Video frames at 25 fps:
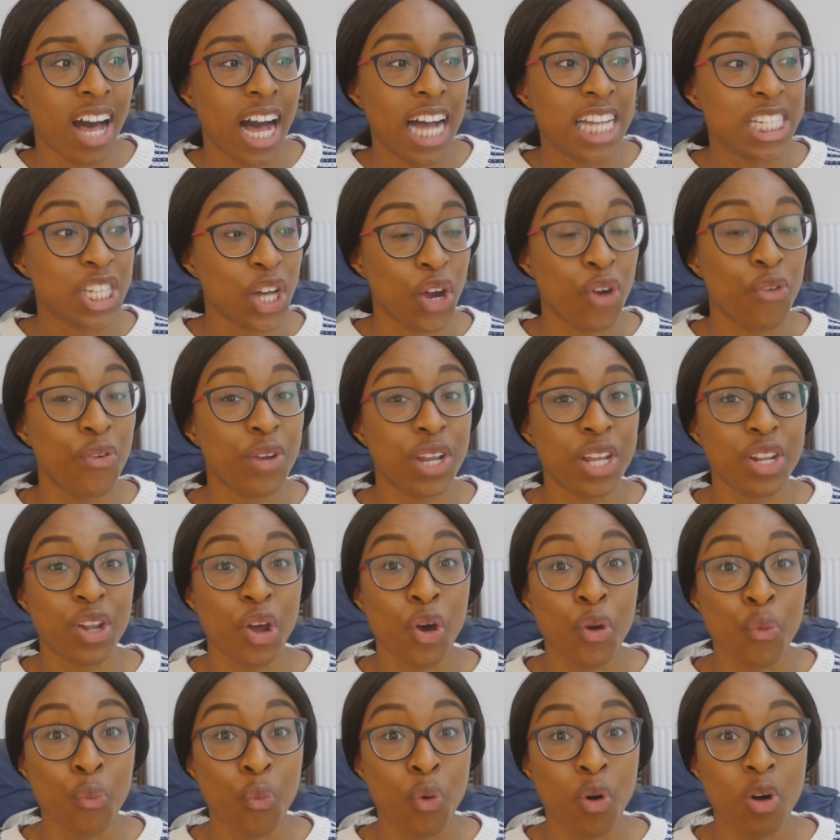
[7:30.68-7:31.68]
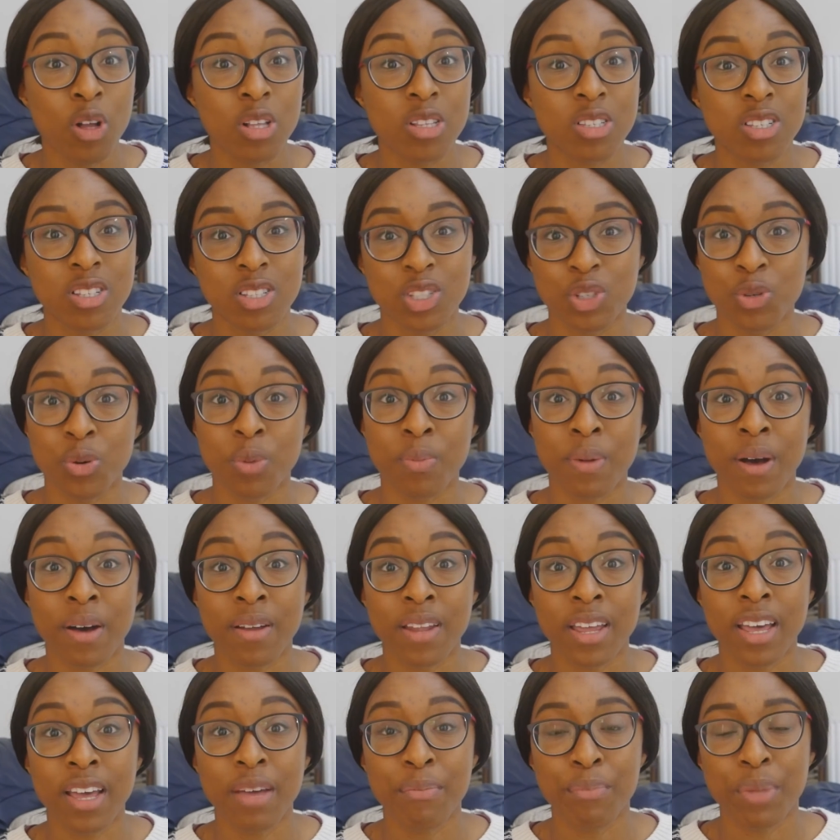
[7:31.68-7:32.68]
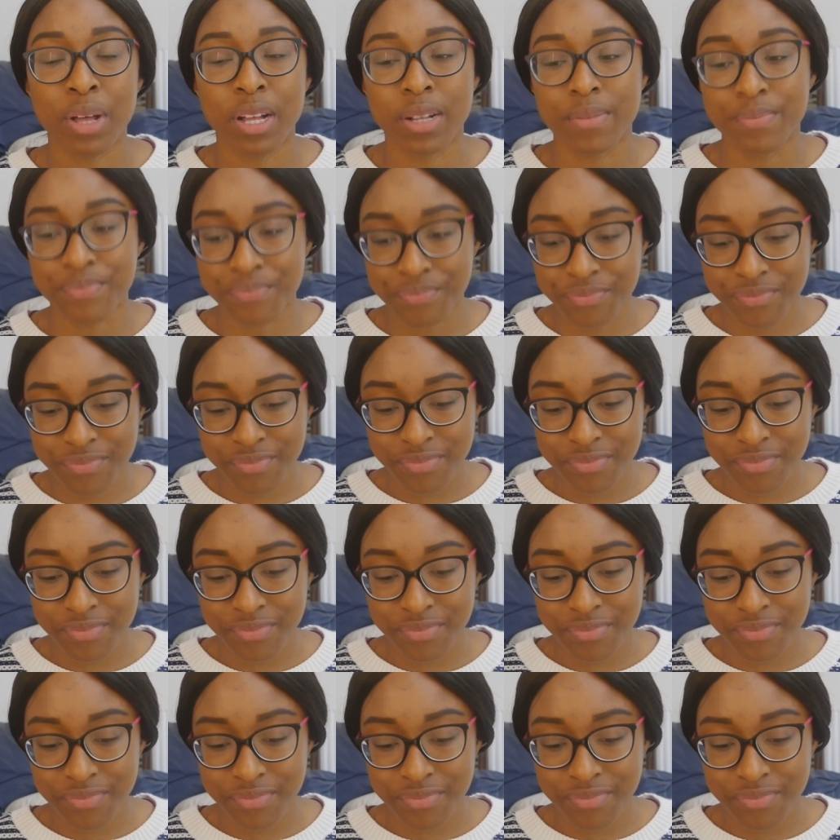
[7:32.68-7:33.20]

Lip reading: I don't really know what to do about it, but